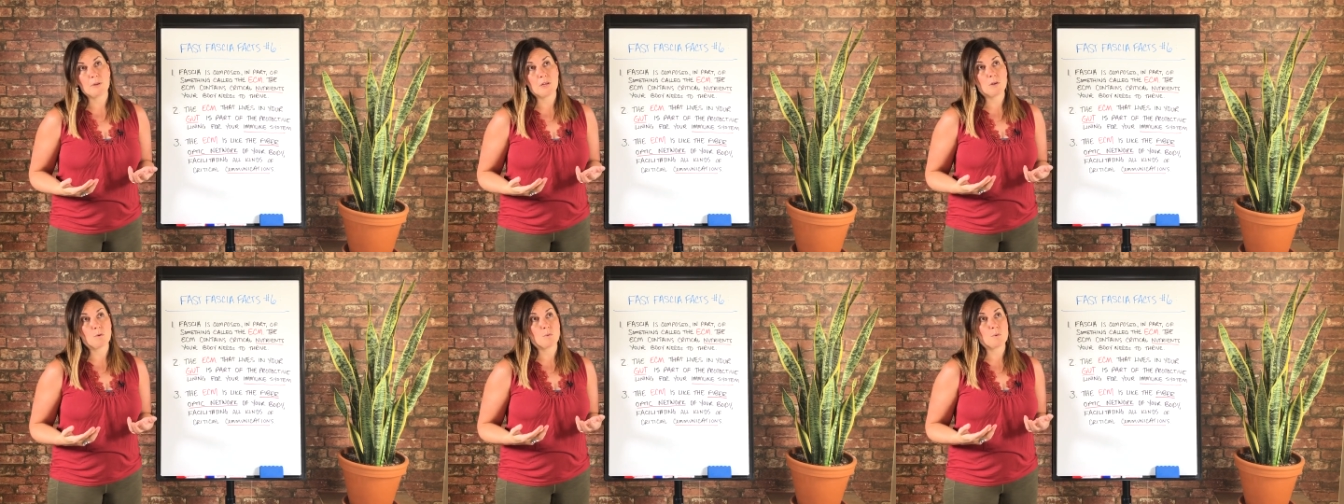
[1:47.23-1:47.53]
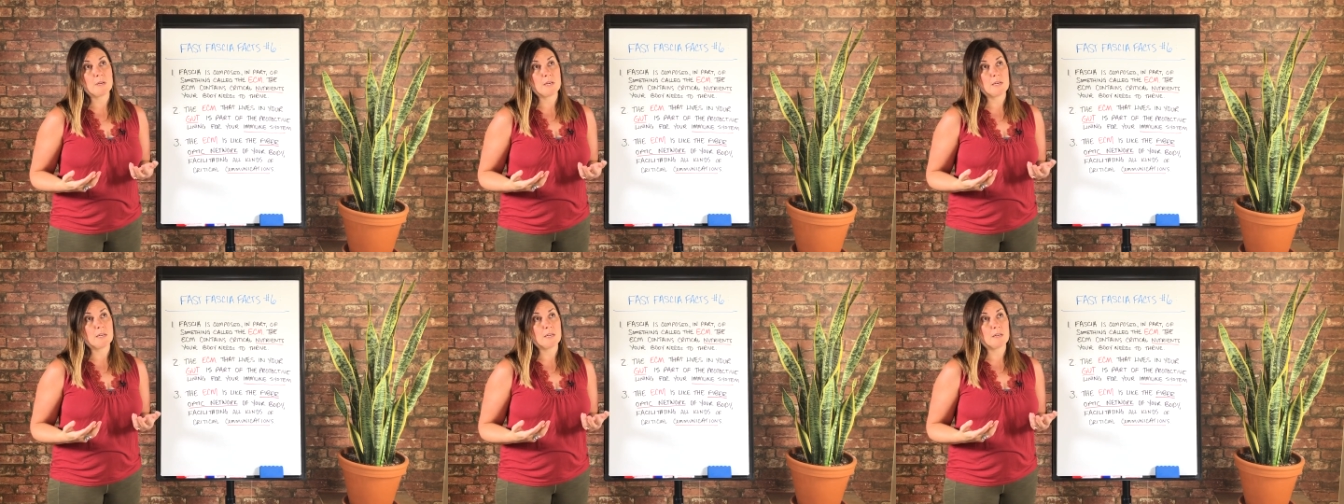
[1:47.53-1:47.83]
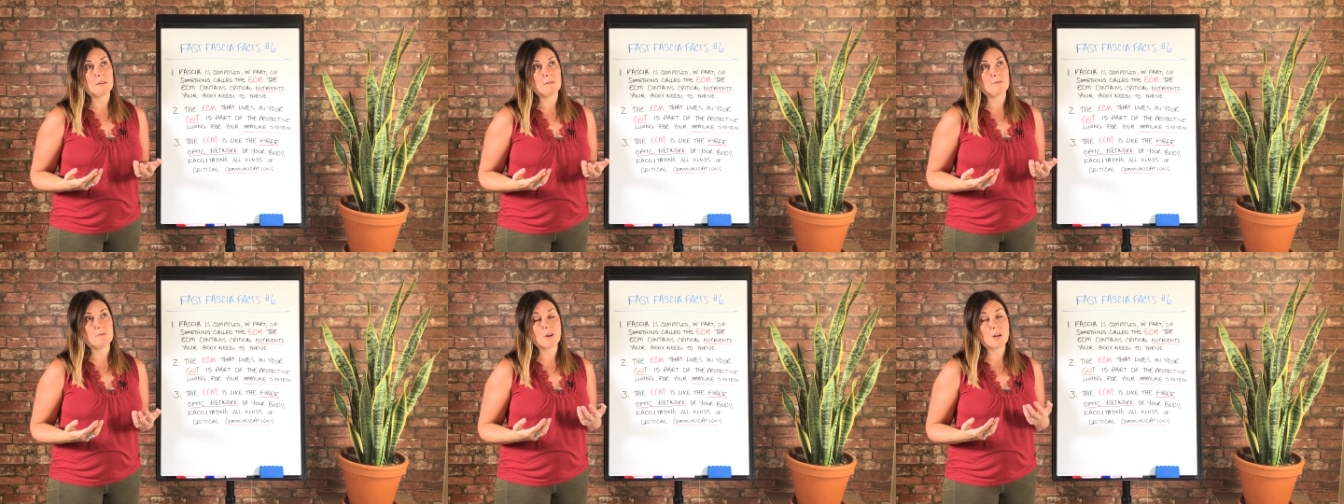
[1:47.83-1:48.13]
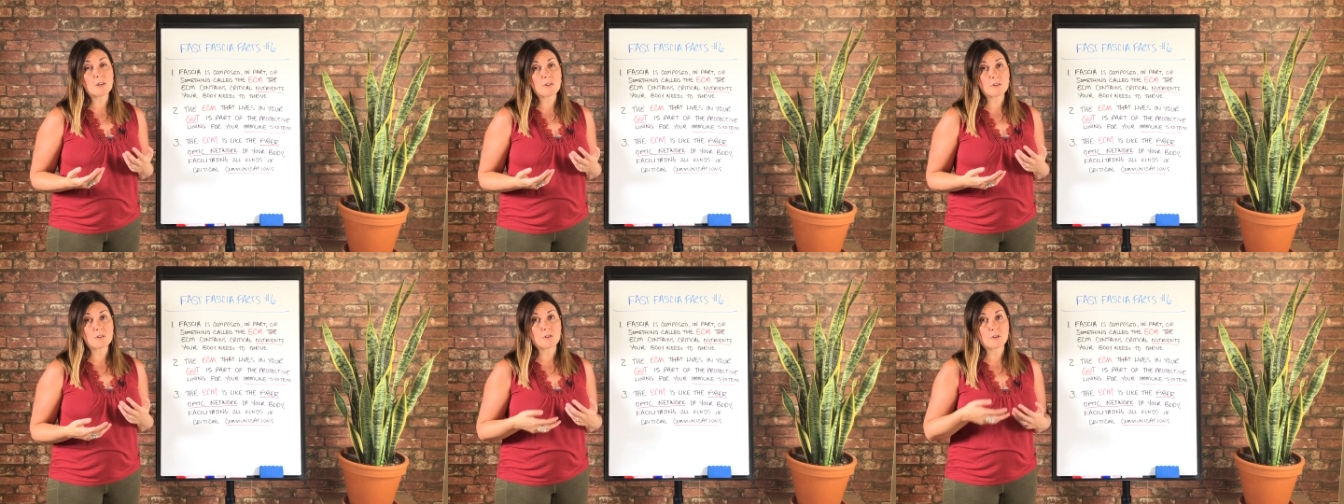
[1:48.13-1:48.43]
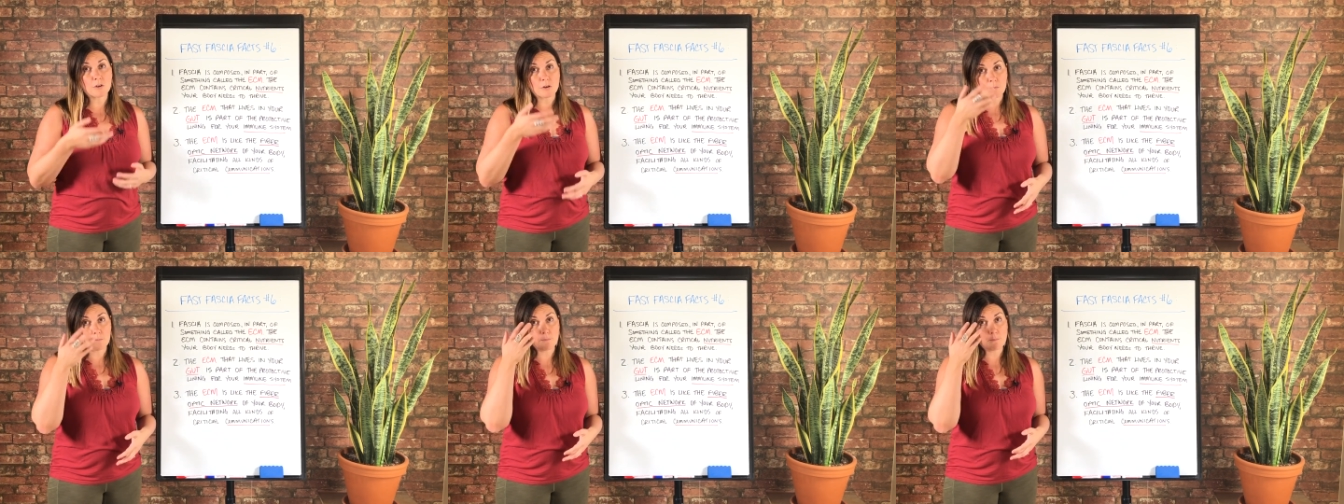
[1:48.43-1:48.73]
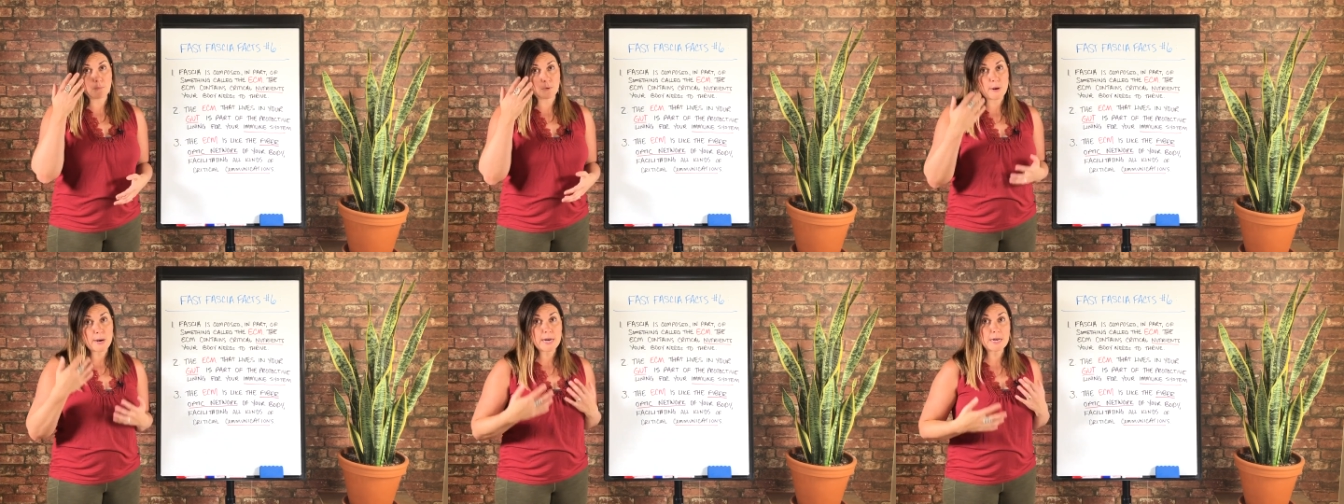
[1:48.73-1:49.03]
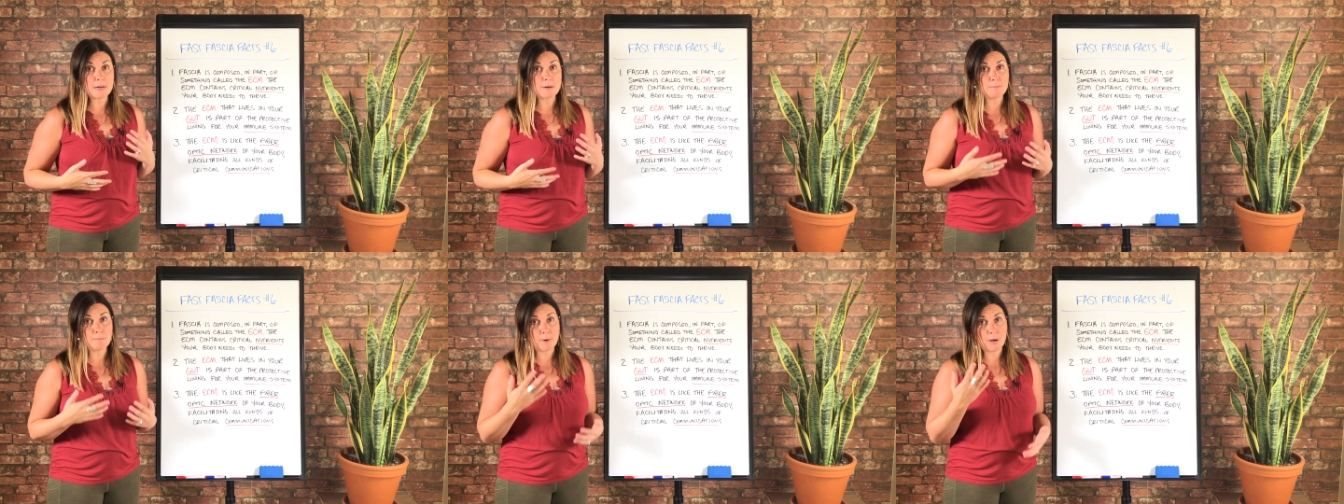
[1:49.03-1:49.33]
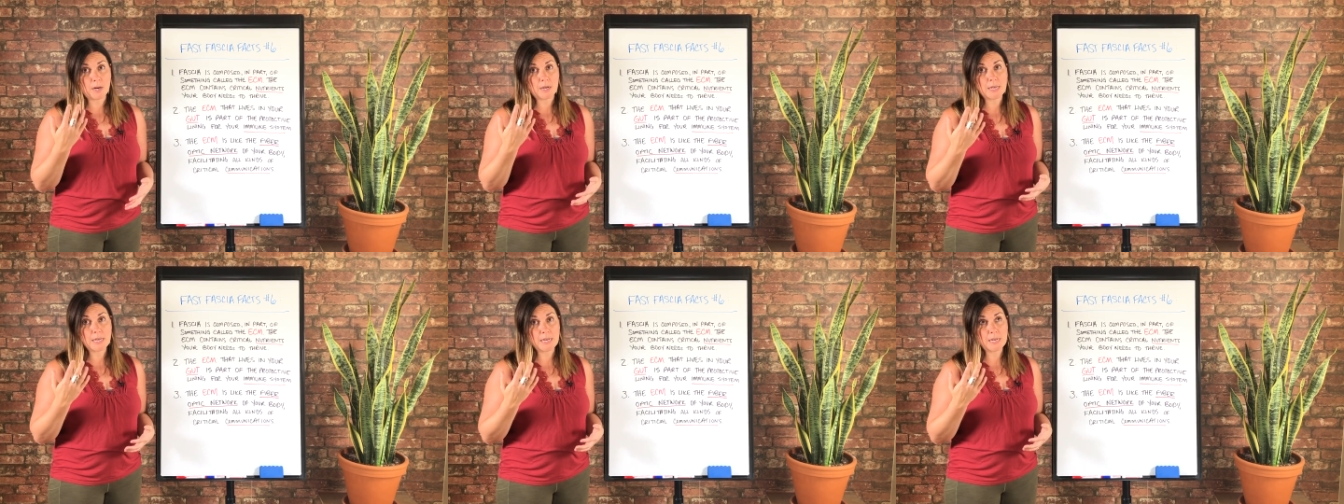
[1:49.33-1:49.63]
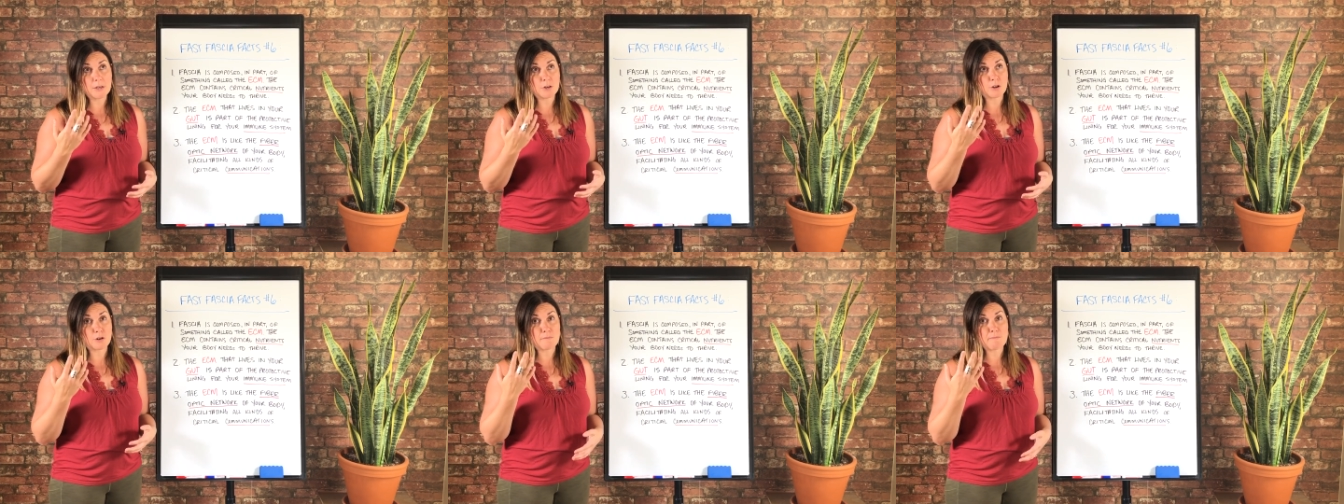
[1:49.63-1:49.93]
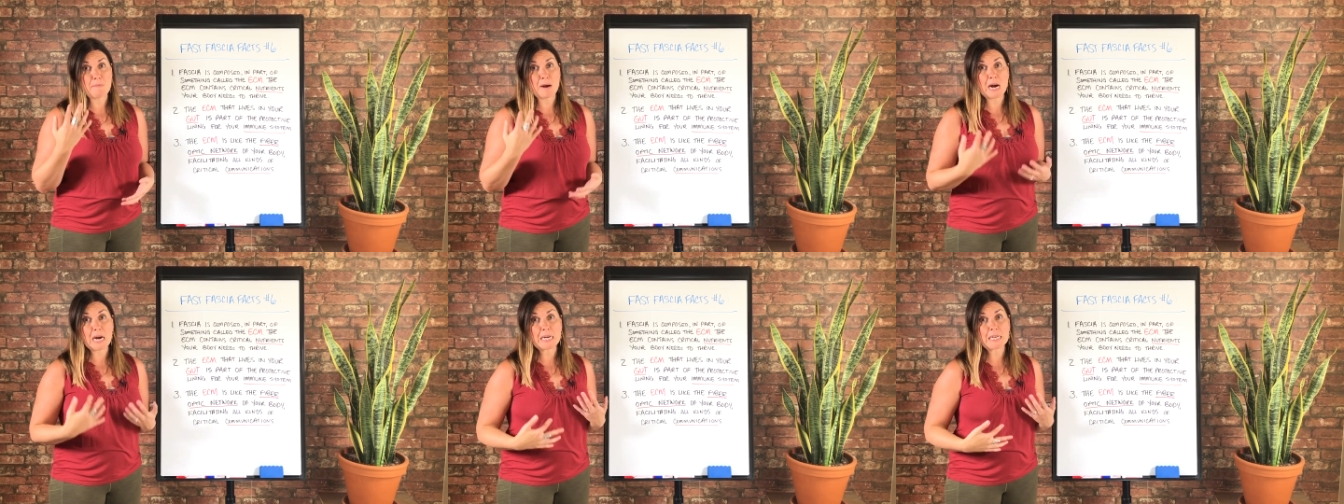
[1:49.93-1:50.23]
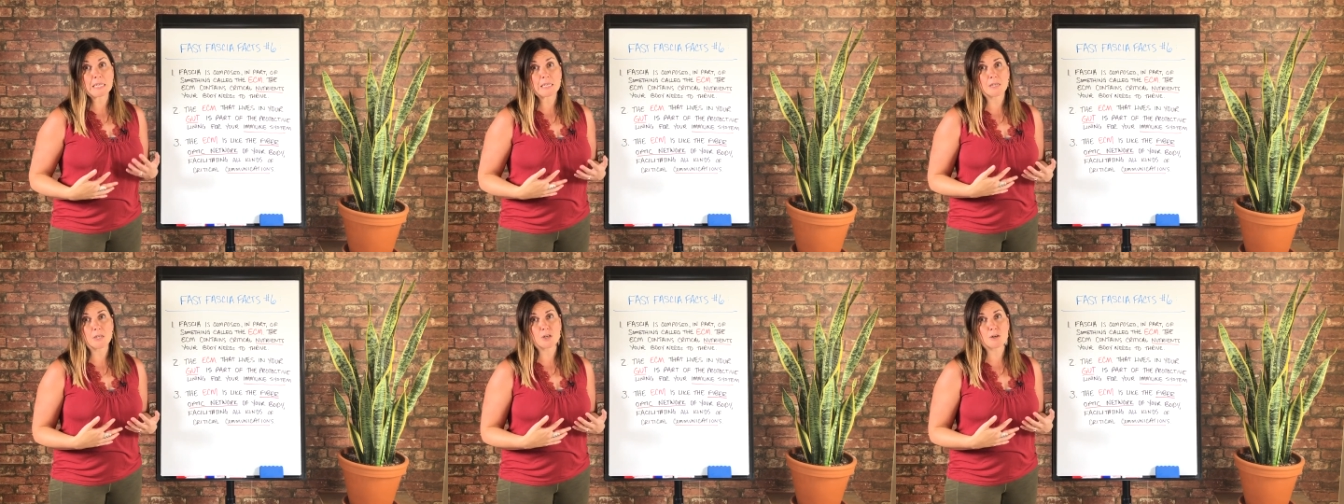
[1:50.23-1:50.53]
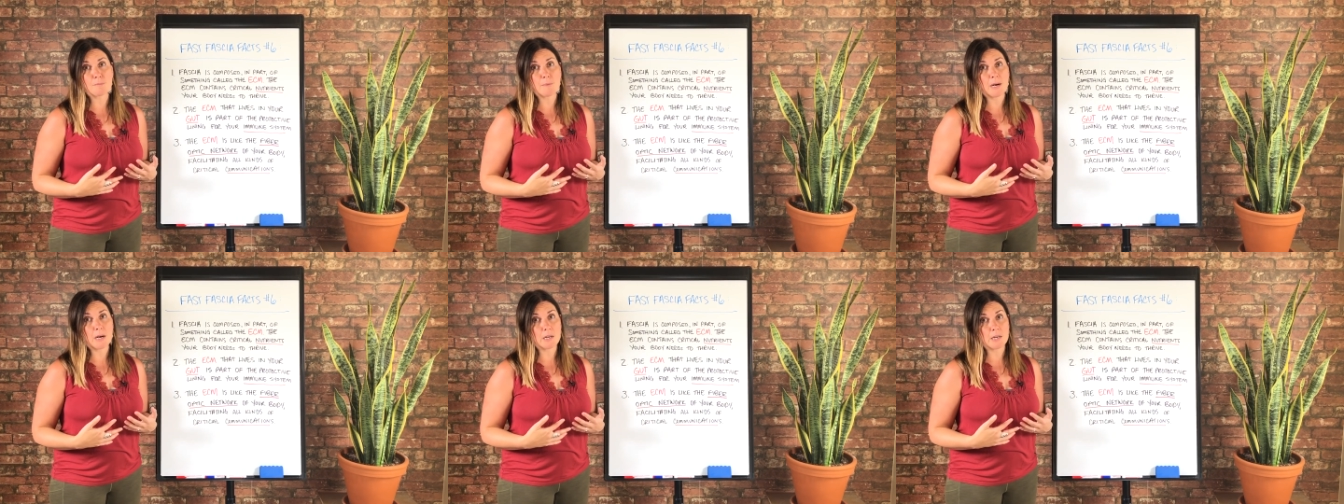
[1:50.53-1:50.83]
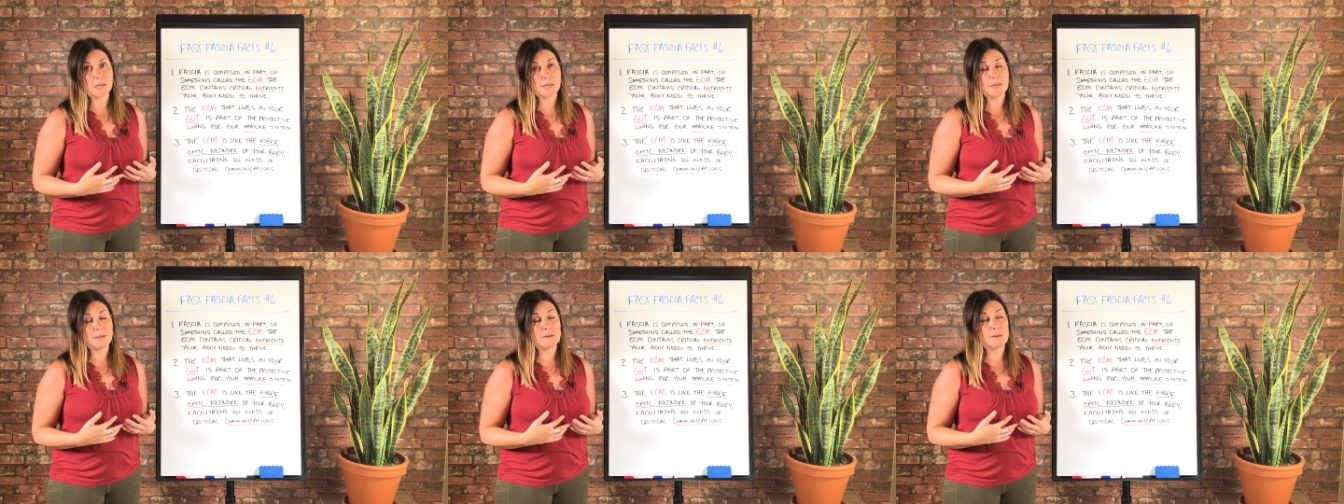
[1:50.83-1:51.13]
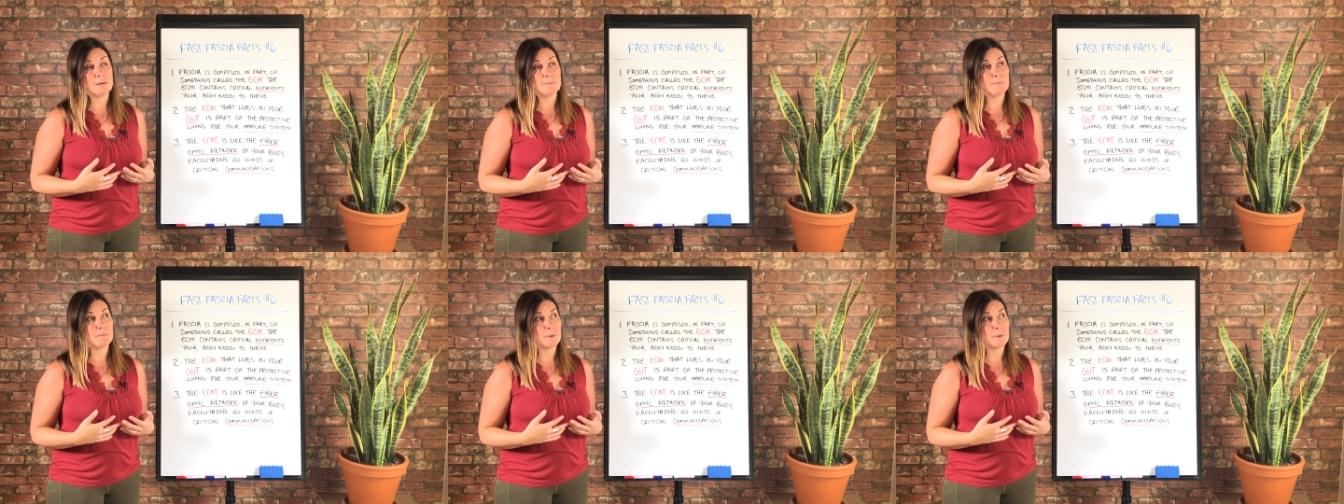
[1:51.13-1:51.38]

between not just your brain and body and your mind and your body,